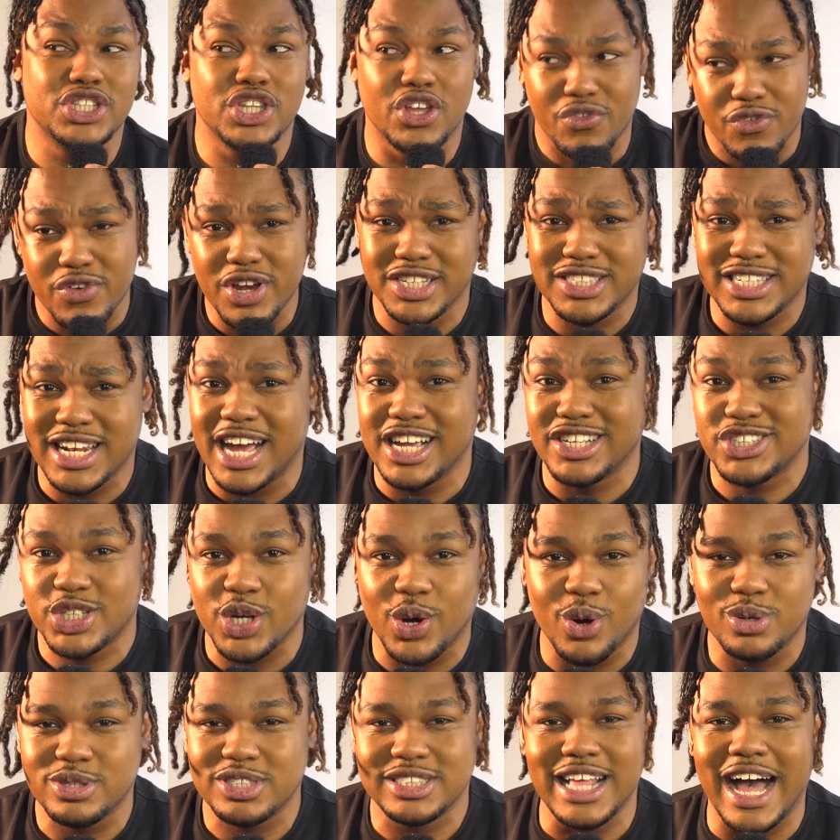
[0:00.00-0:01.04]
The reason I
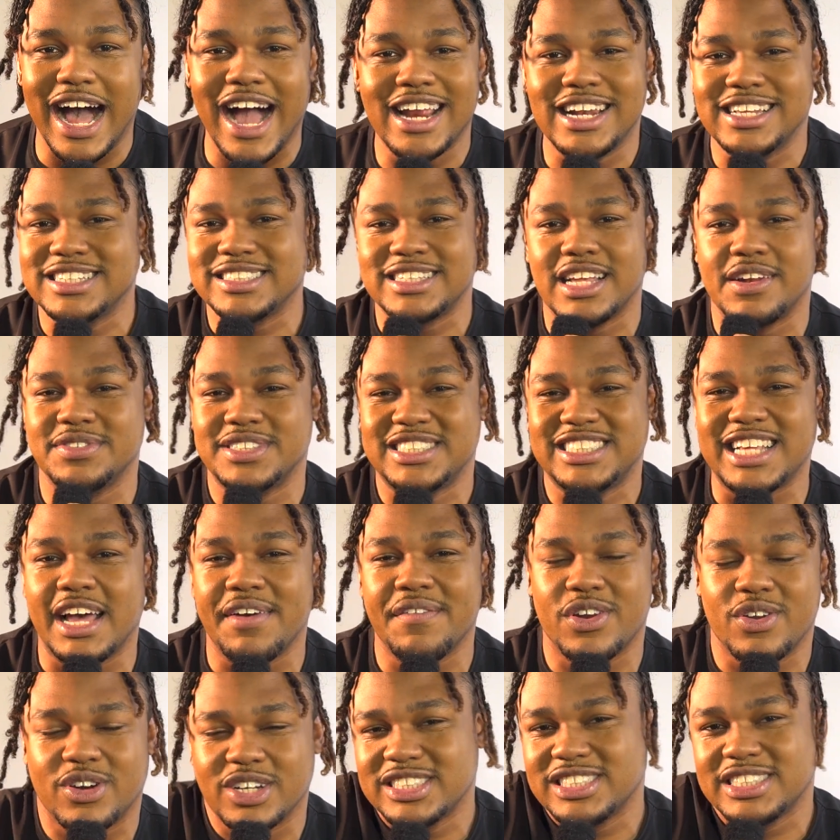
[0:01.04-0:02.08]
chose 9 instead of
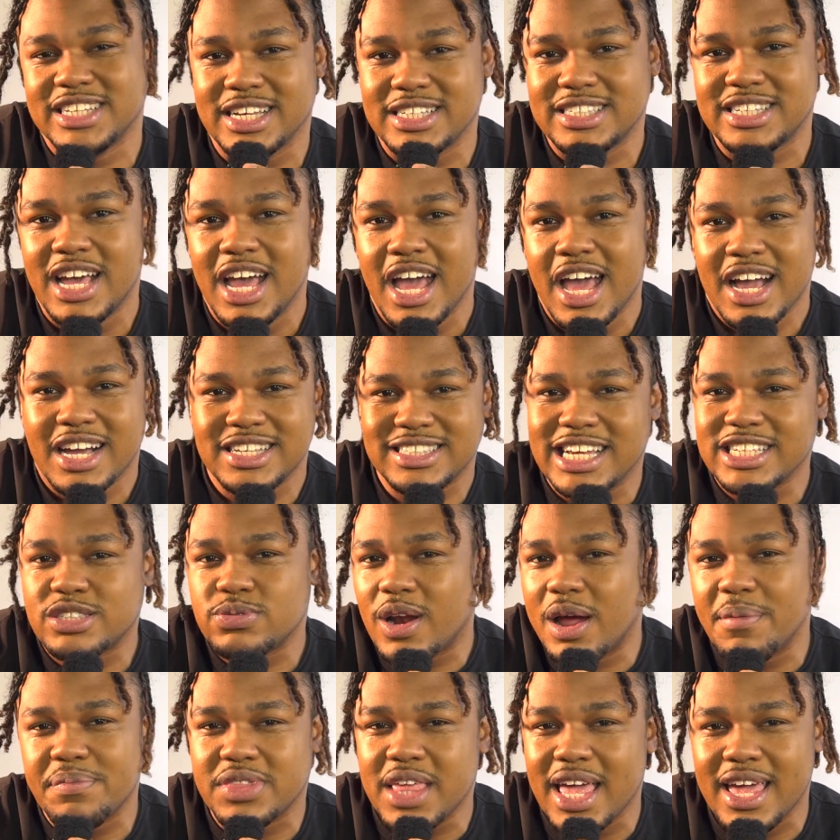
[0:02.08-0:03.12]
7 or 6. Because that's what
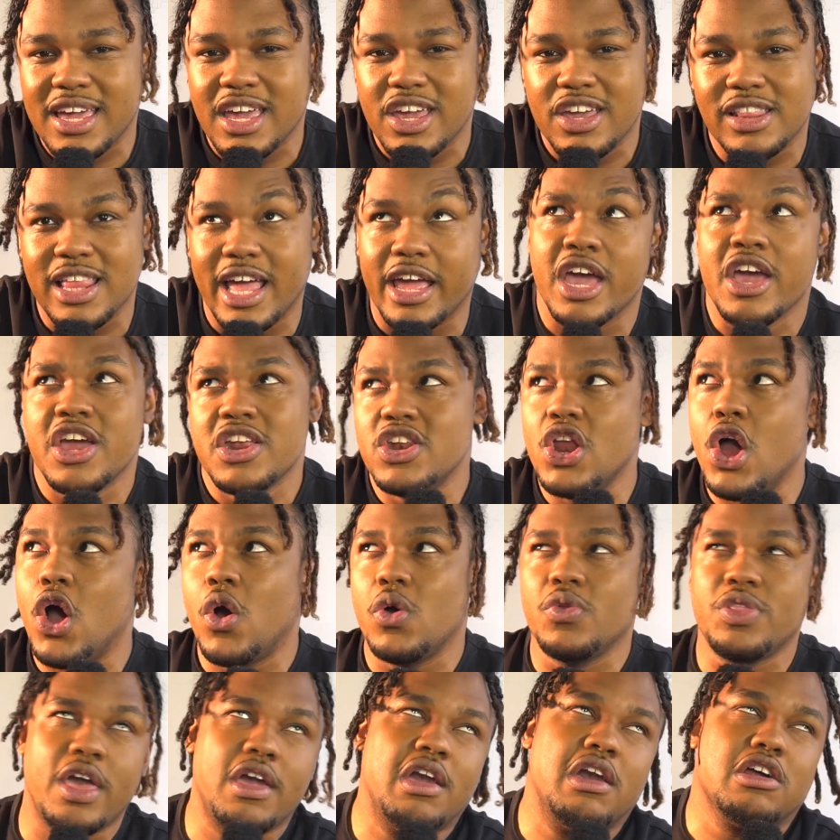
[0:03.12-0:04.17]
I'm thinking. Like,
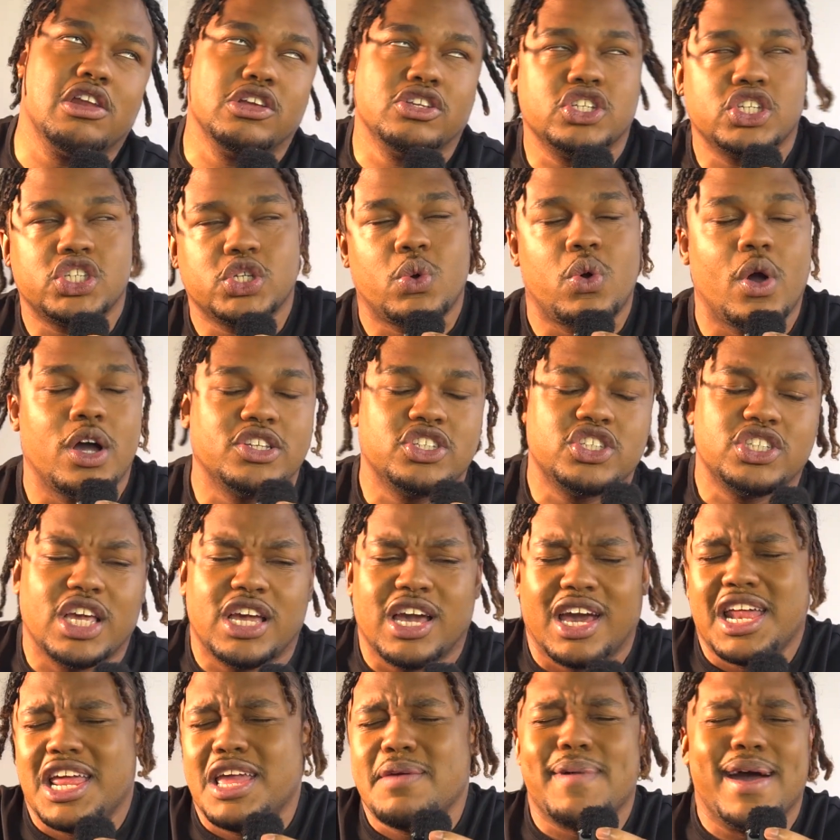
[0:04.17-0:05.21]
no, they could have just questioned.
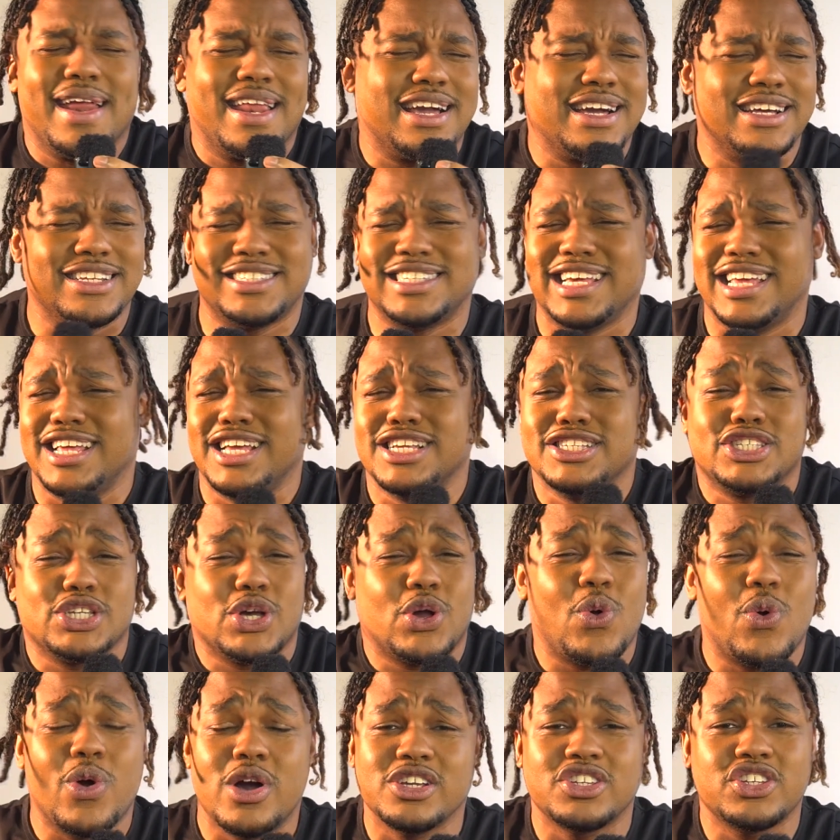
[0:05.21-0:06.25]
Anybody could have said it. It's a
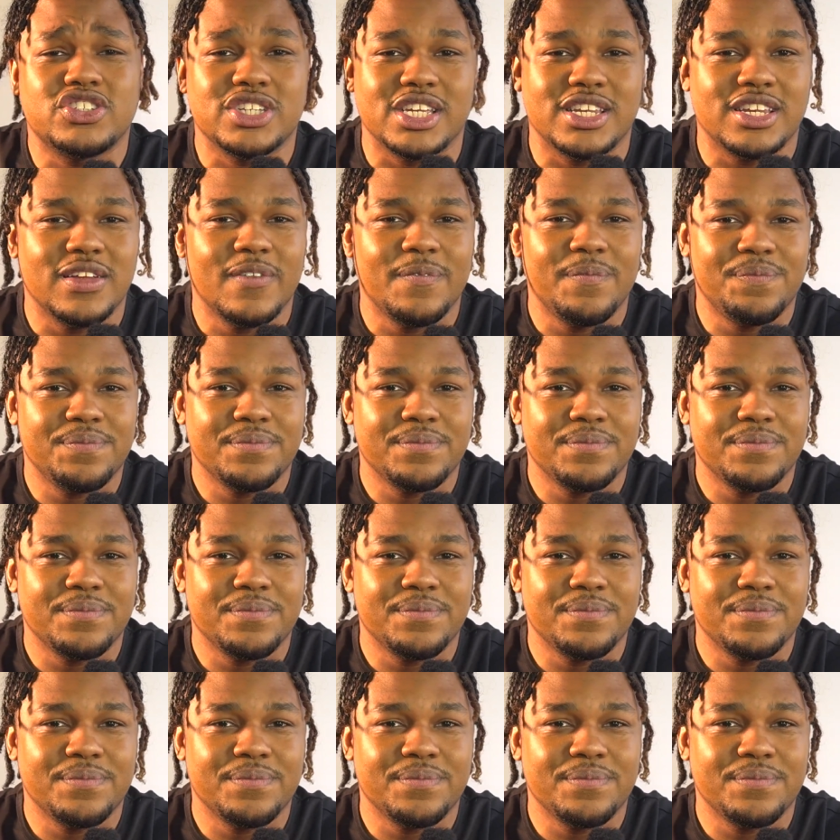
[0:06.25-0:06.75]
question.